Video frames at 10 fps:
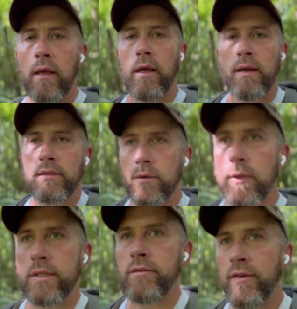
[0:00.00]
And as
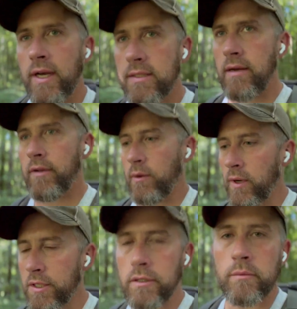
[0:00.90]
always, if you guys have any
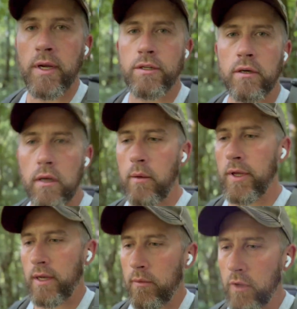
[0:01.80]
questions, make sure and
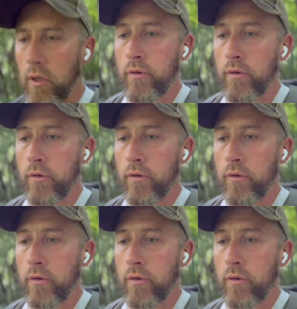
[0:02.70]
comment down below.